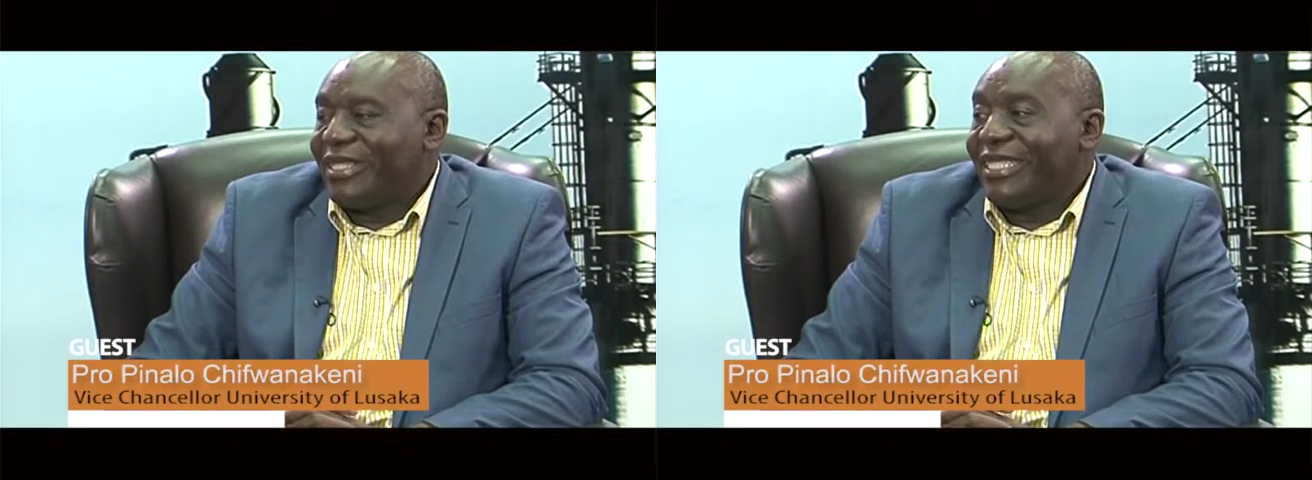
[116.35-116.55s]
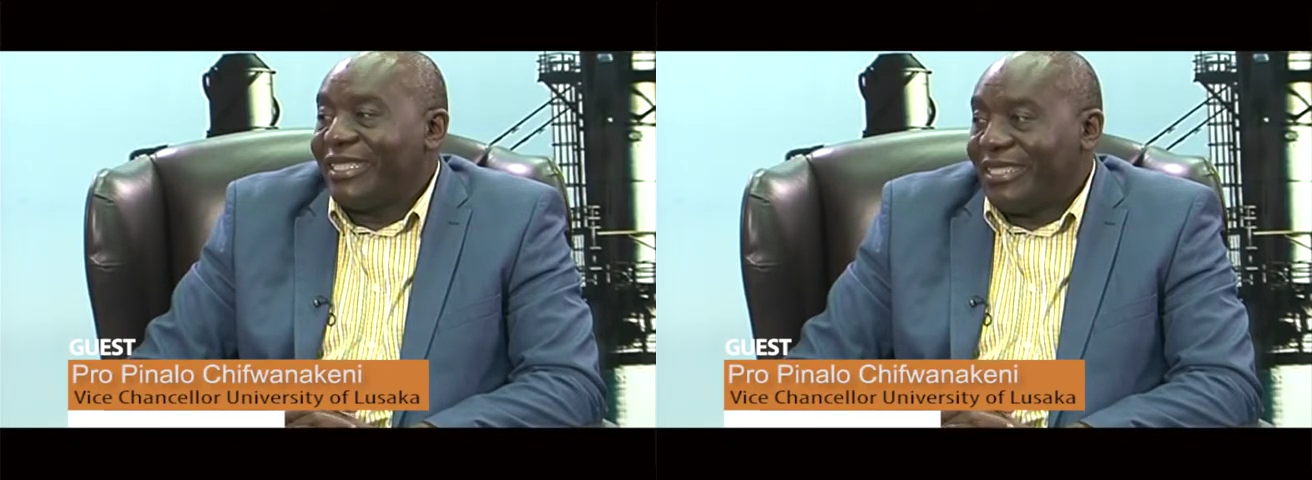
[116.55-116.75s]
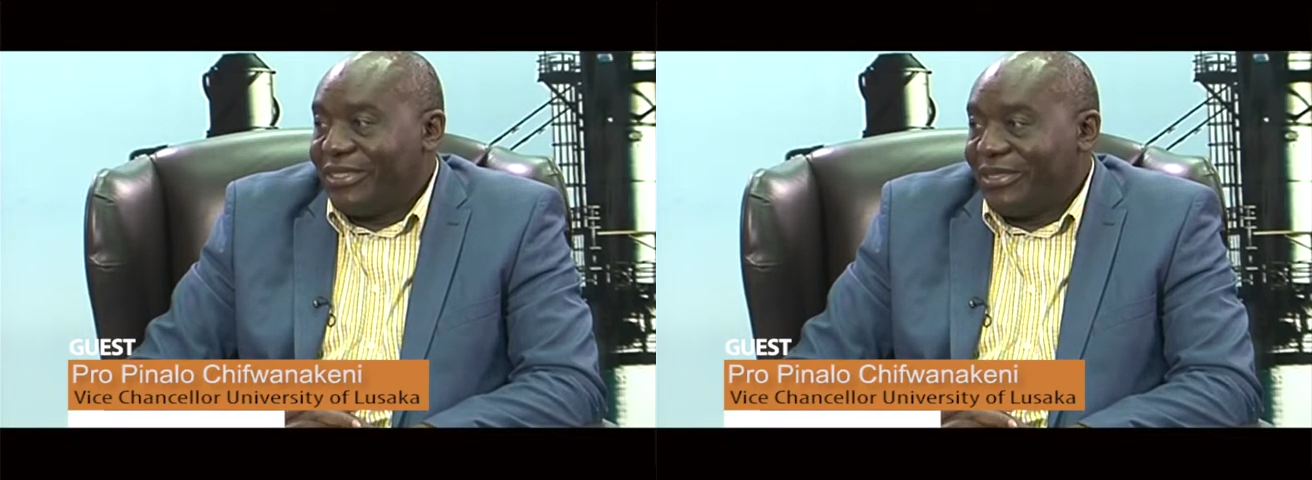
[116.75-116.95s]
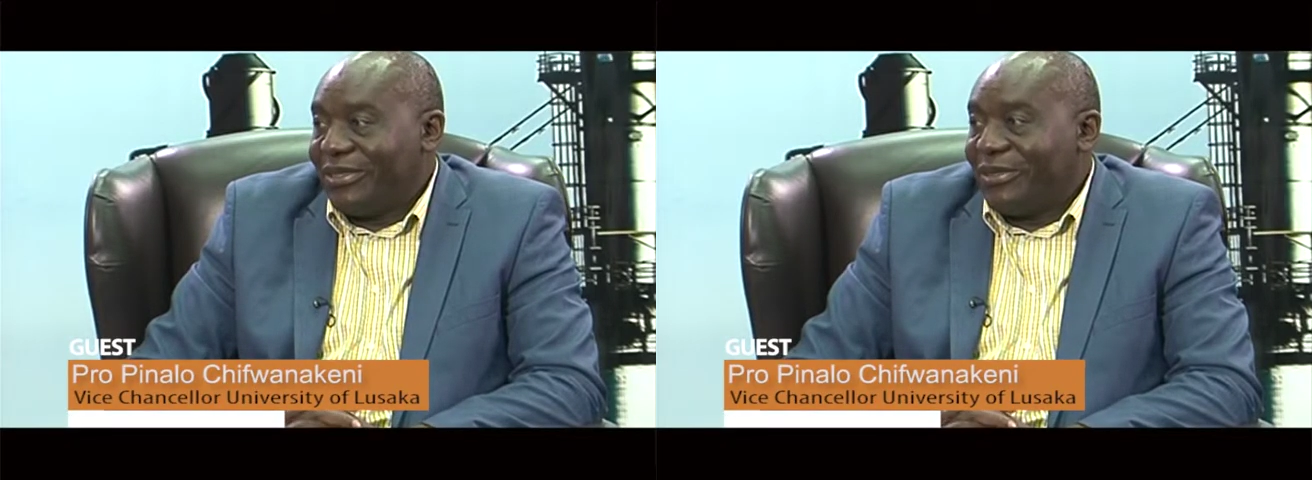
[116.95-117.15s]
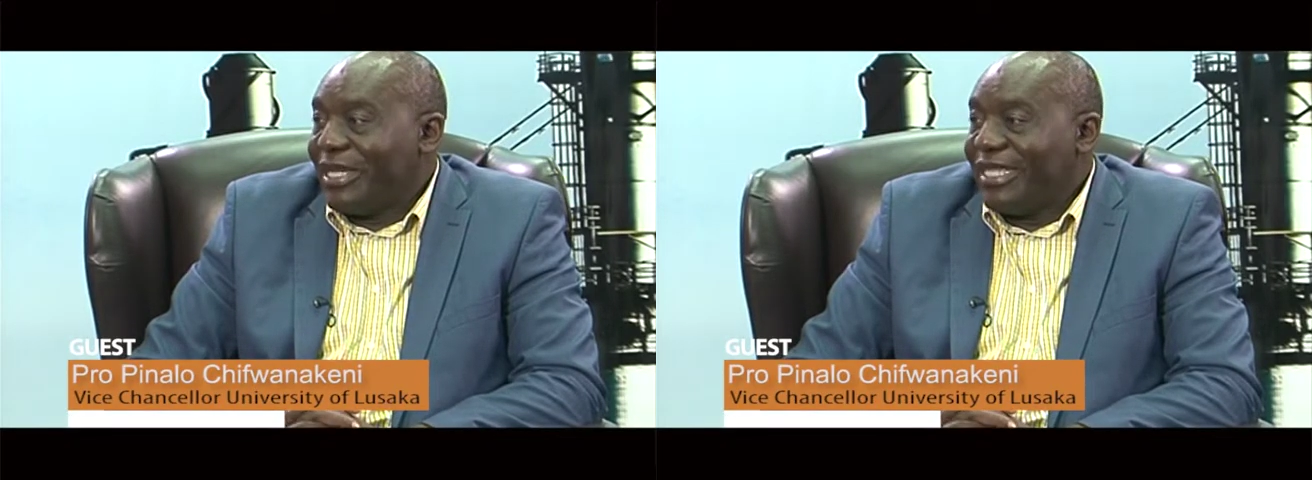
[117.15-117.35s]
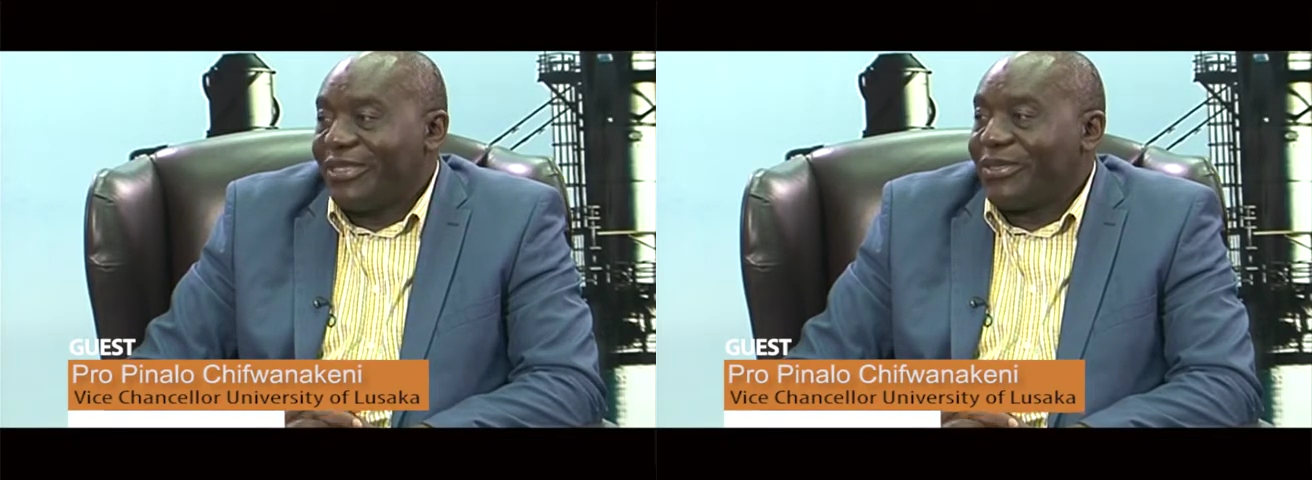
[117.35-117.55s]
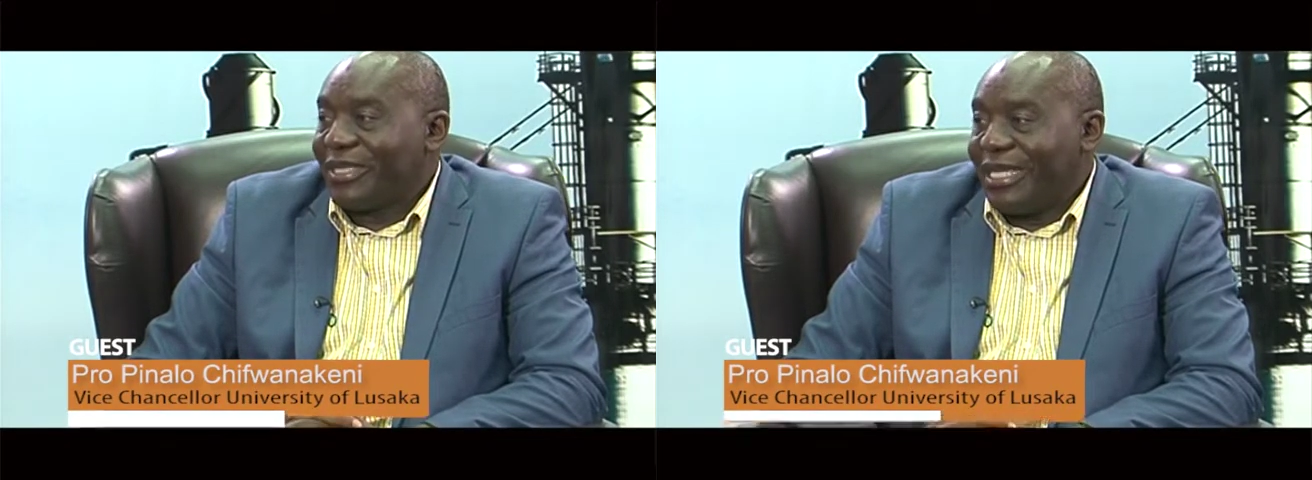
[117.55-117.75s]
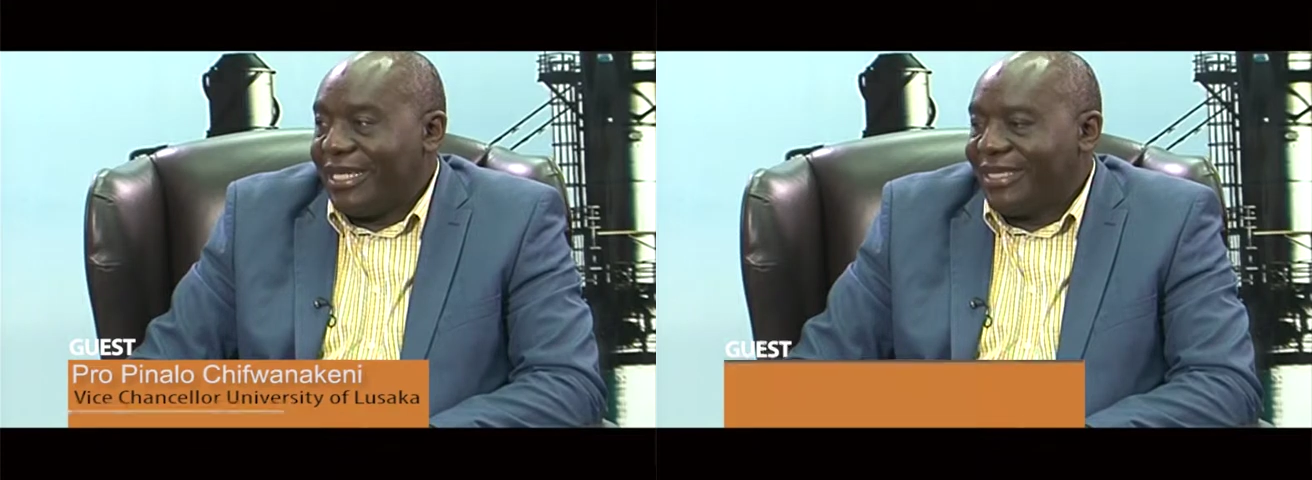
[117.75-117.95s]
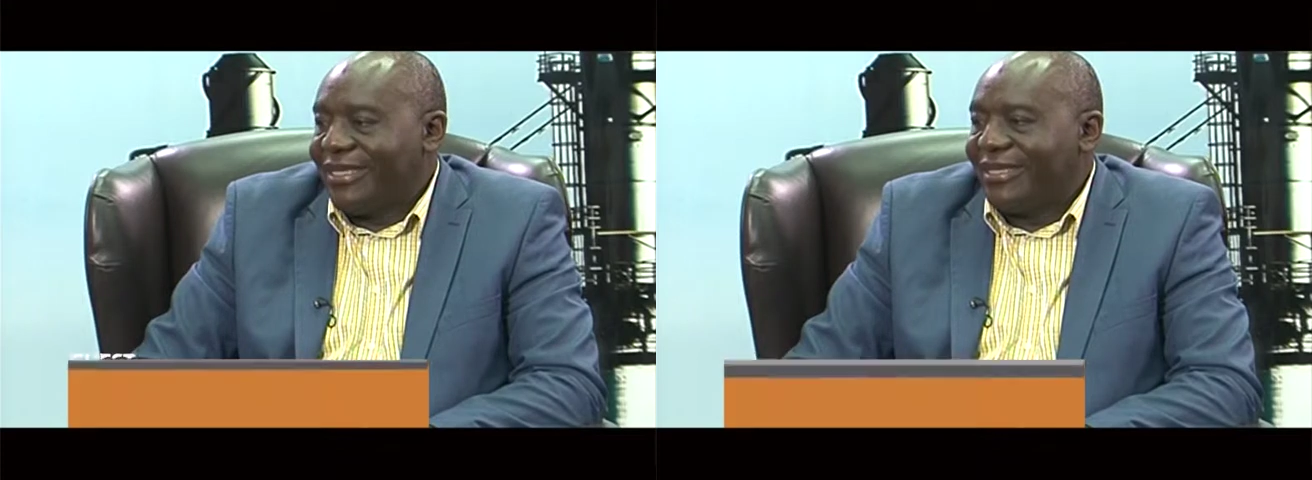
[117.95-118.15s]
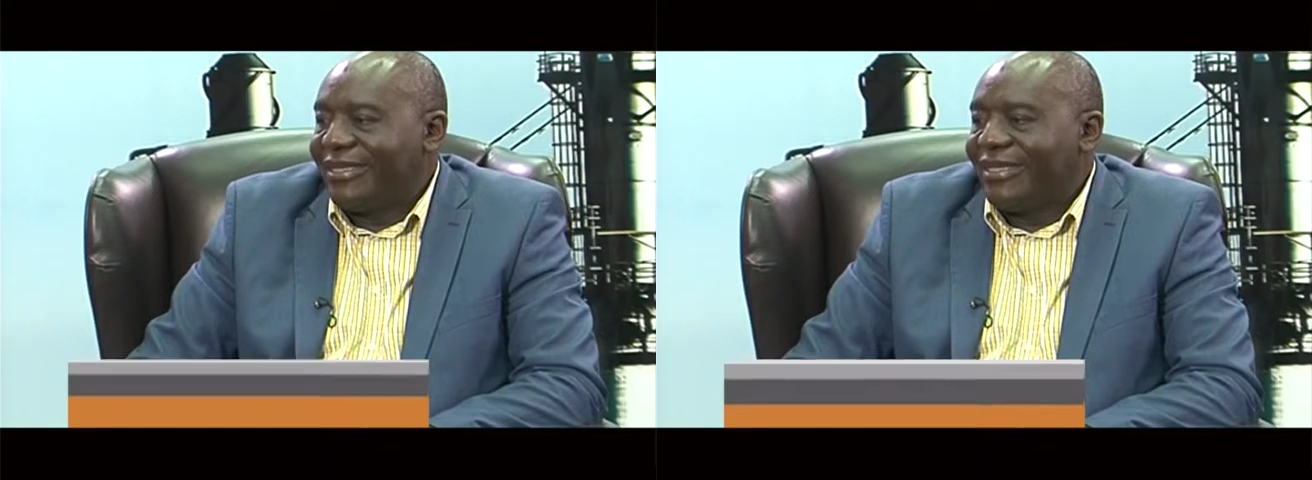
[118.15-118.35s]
any nation or any society.